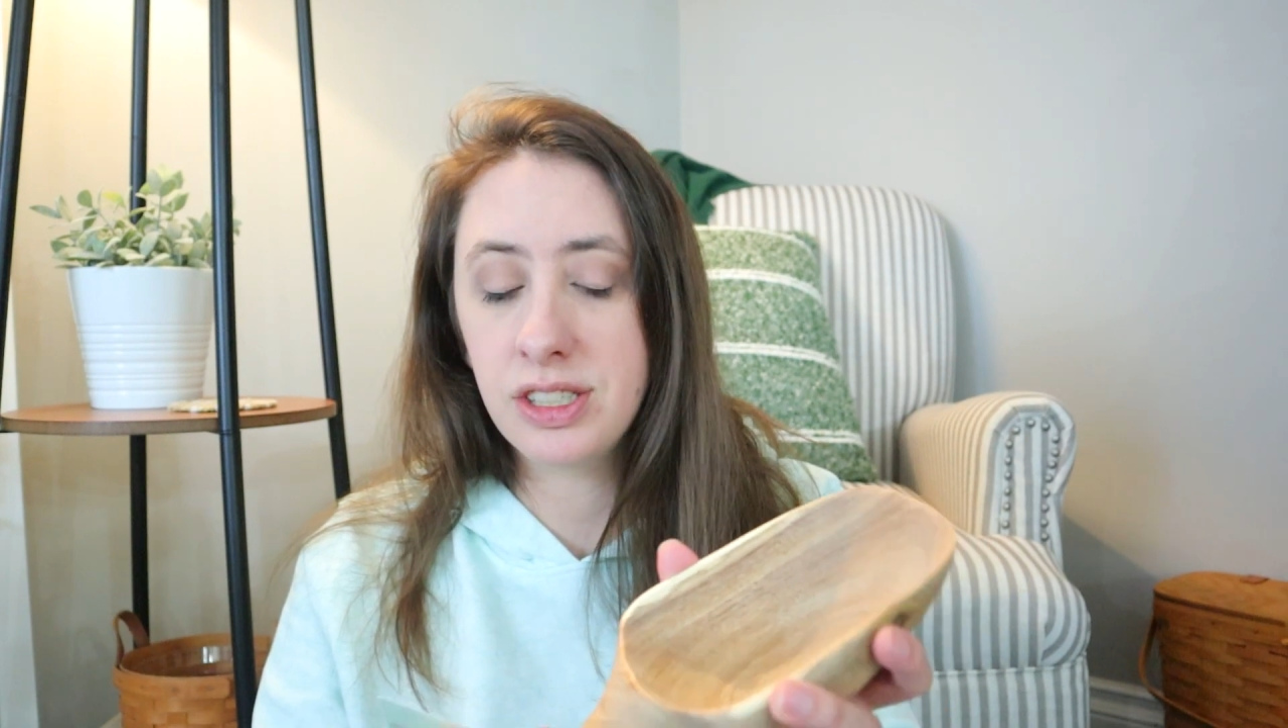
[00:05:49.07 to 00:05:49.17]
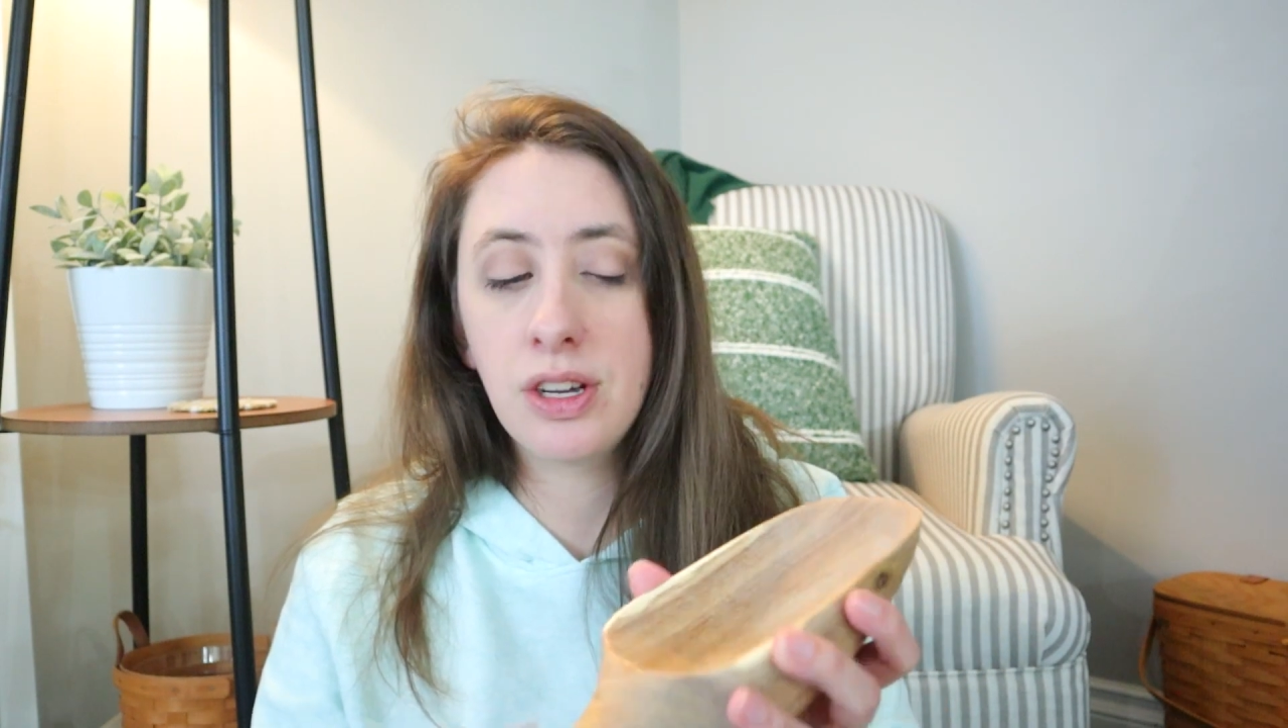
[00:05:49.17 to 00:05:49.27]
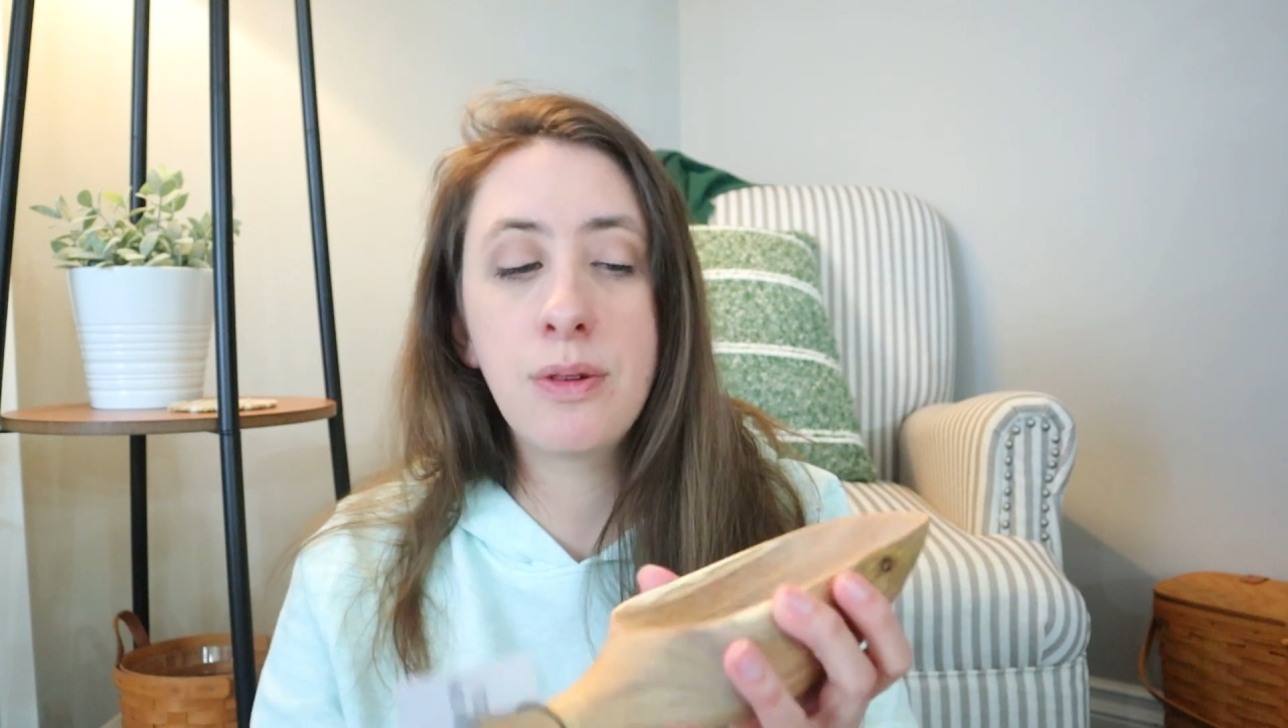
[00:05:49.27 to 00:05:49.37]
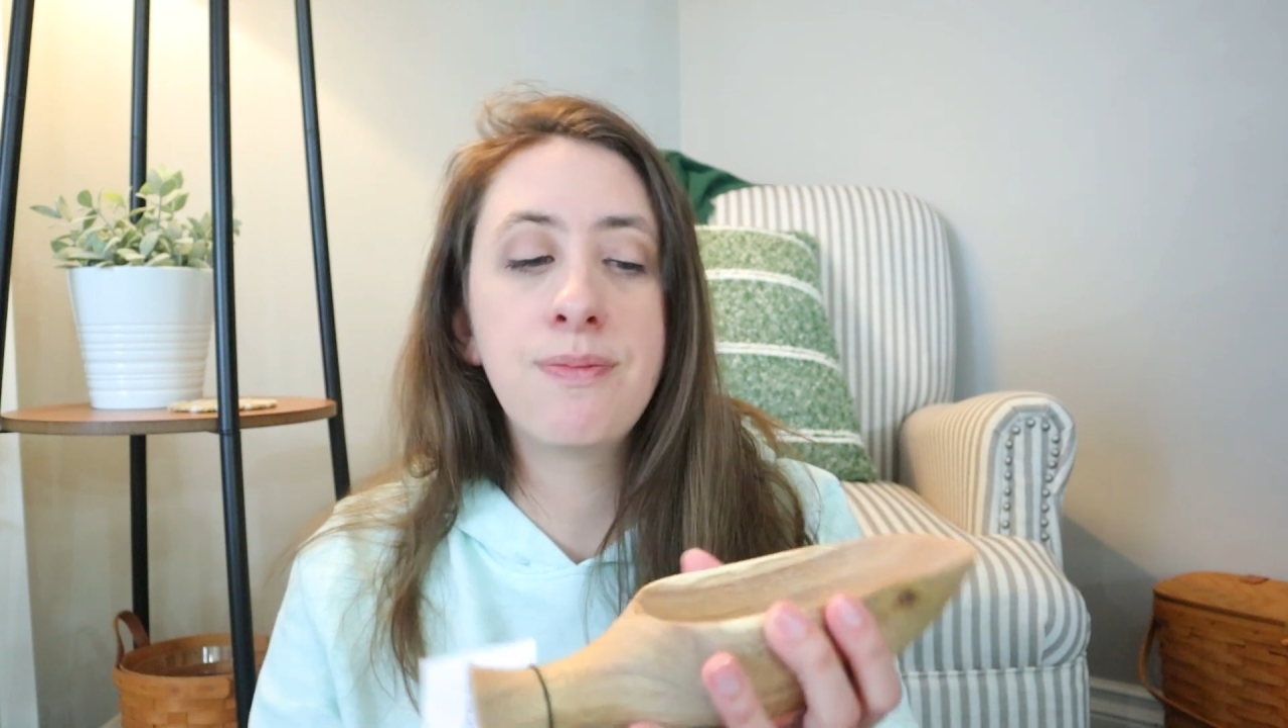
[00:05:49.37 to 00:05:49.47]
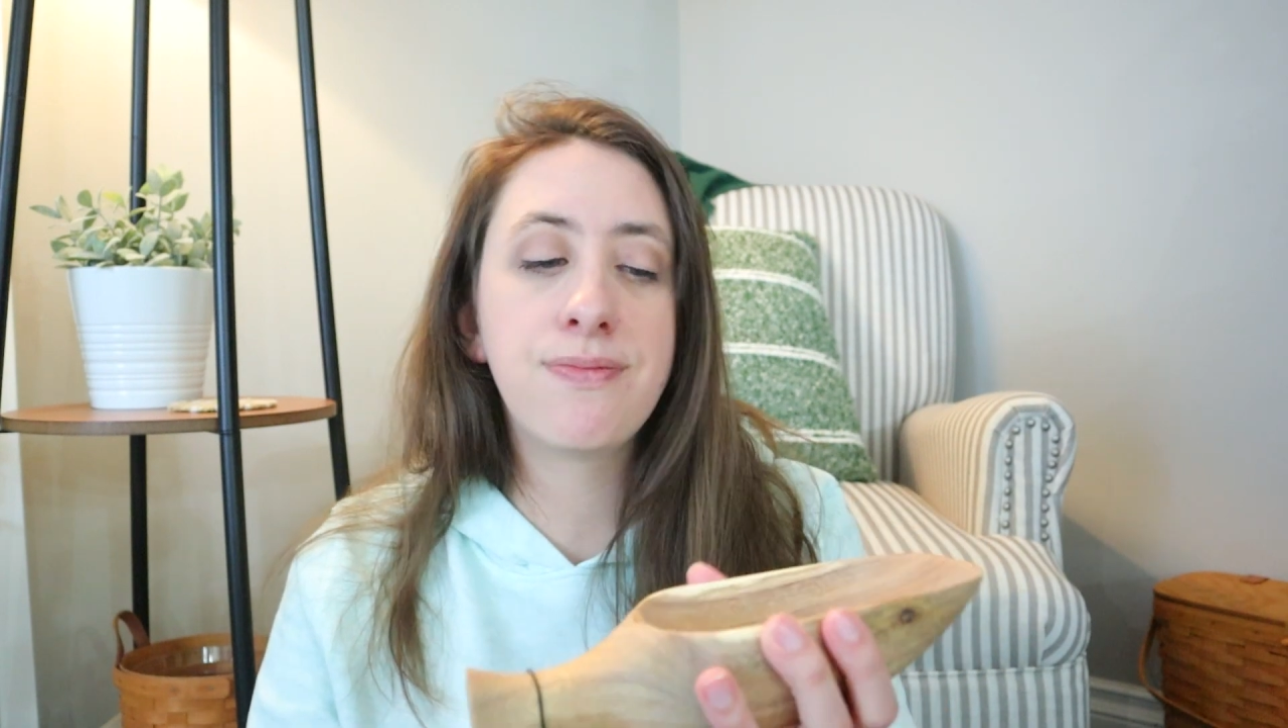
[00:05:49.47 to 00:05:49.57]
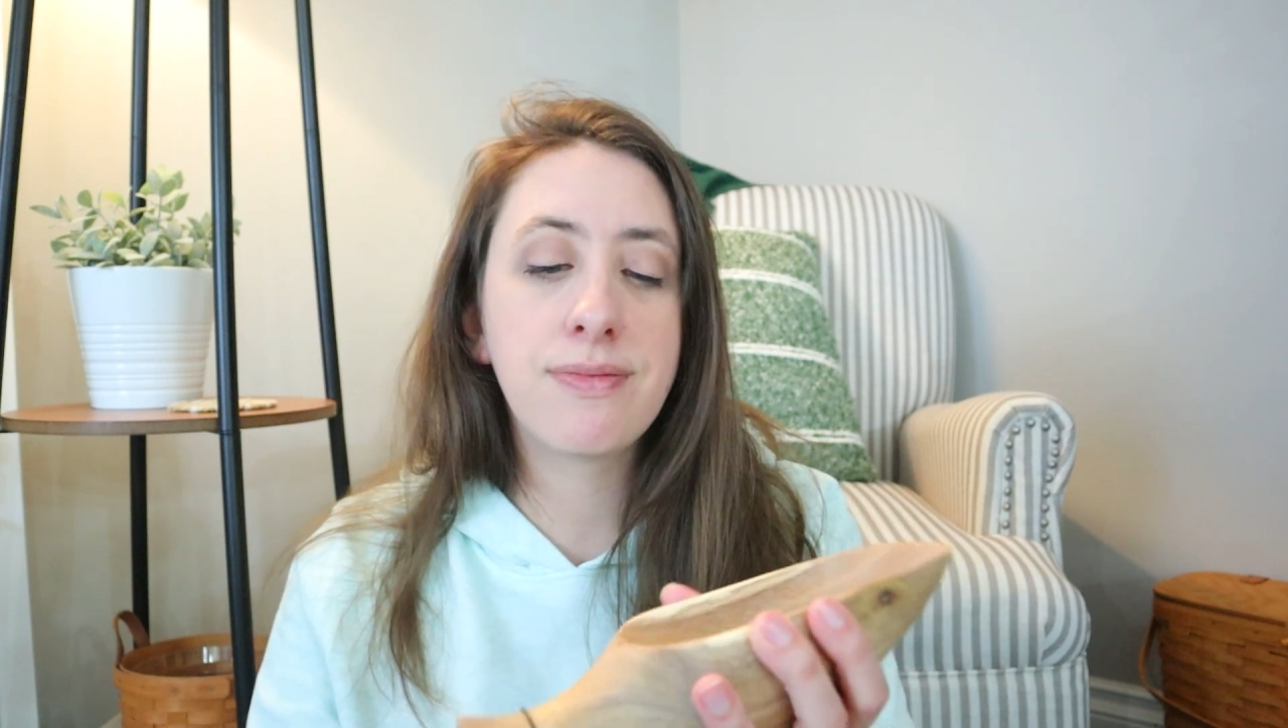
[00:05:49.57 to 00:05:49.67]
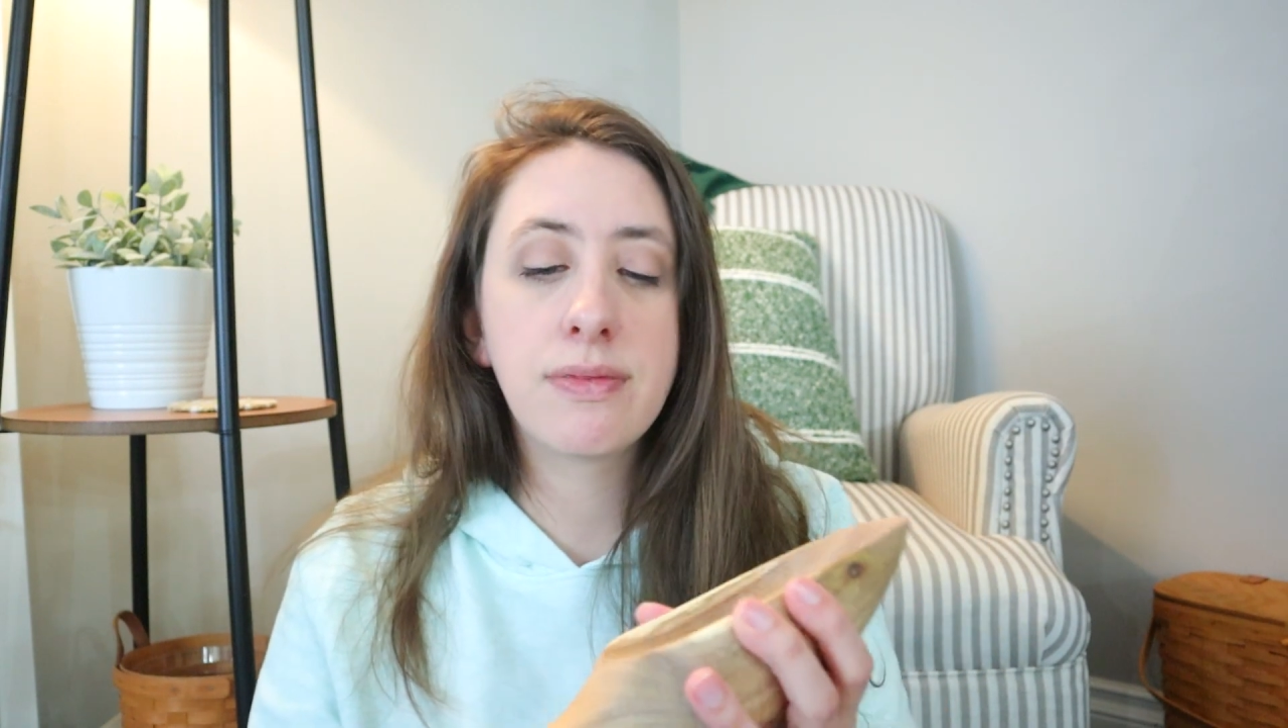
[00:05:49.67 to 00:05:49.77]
so